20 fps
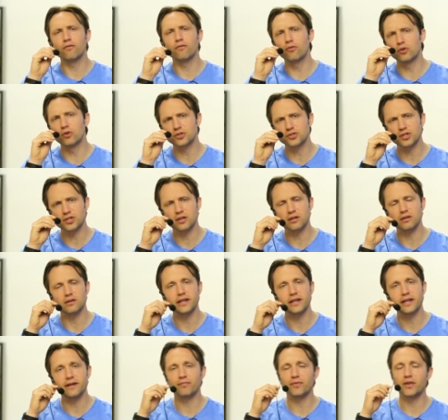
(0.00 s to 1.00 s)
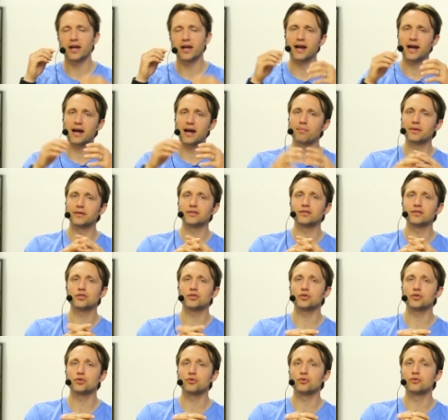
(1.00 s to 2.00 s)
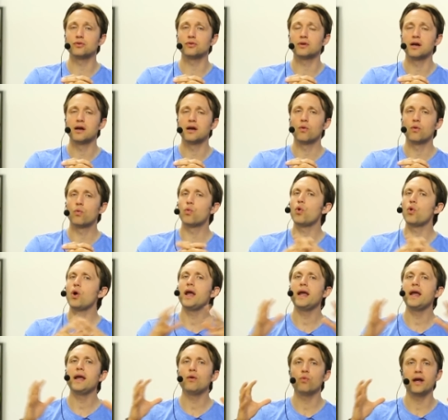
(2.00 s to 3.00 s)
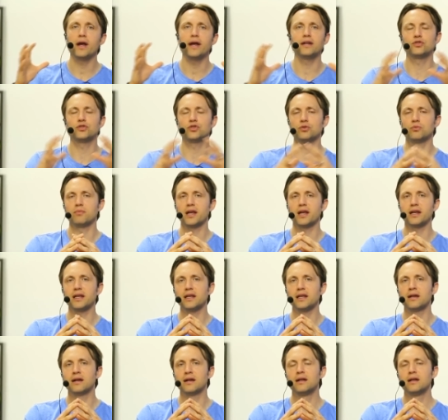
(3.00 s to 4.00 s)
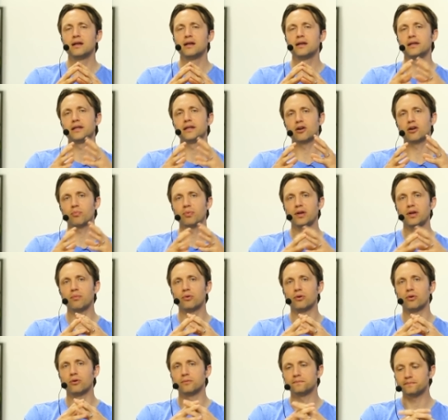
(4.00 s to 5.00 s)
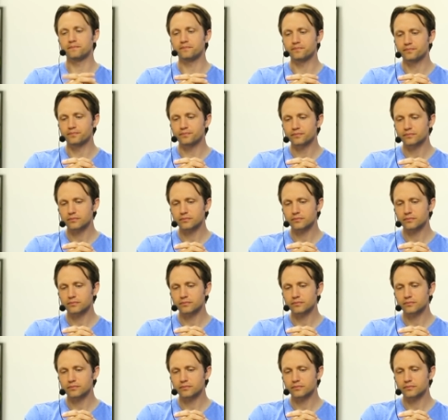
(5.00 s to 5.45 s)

and unfortunately, that happens to way, way too many young people.